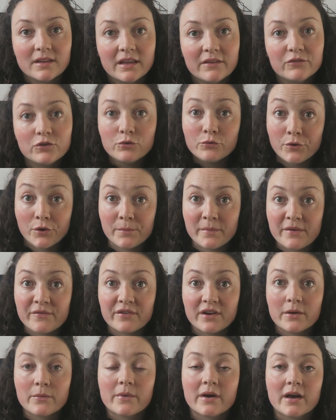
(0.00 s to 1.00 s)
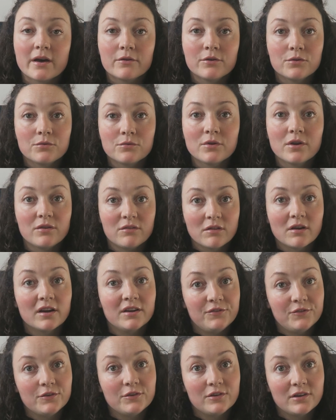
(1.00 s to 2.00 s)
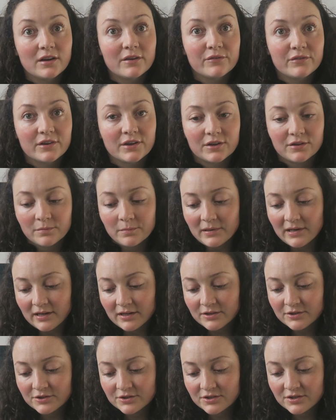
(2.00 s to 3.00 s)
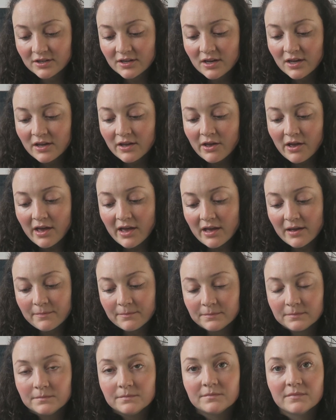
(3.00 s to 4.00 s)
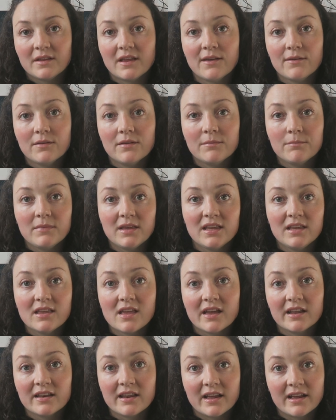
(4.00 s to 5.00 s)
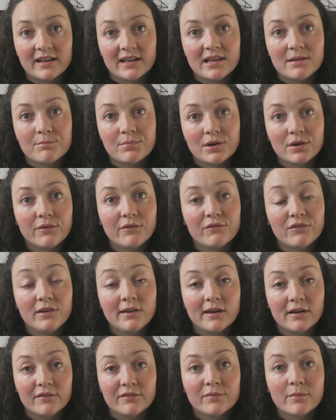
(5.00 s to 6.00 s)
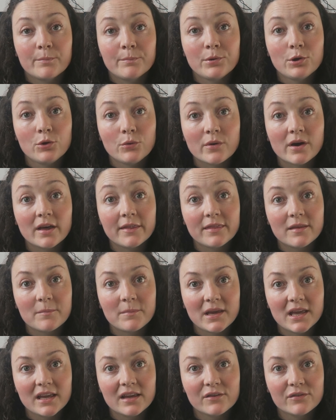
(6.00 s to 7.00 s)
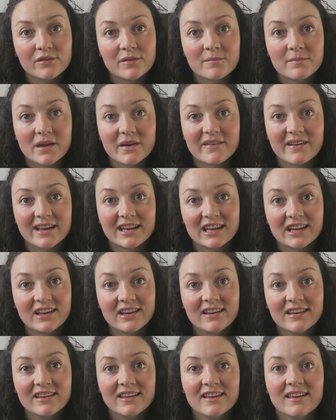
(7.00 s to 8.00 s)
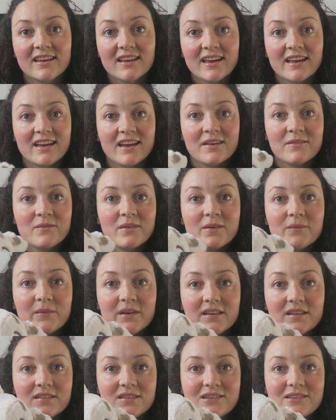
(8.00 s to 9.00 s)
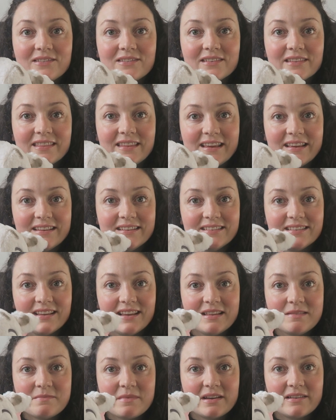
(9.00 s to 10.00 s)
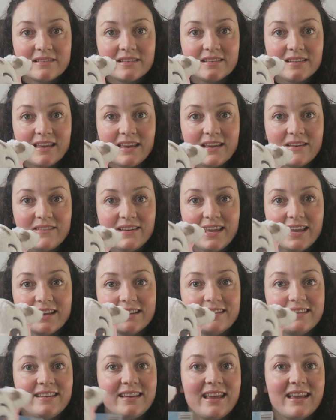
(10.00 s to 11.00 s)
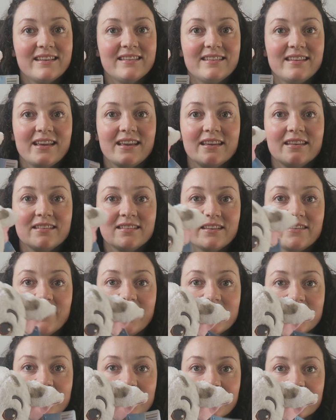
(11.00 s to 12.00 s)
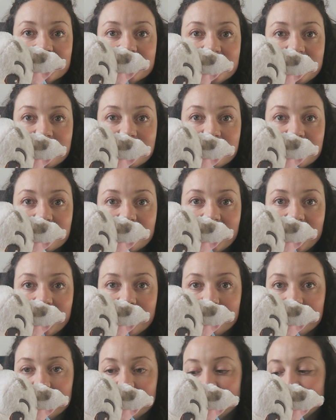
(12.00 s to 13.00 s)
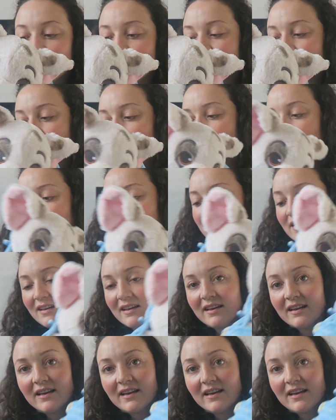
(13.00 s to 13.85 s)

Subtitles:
if you know me very well, you'll know that I do love a good plush. Me and Ali both love Pua the pig from Moana, and when we saw this in Mouse Gear we had to get it. So Ali actually bought him for me,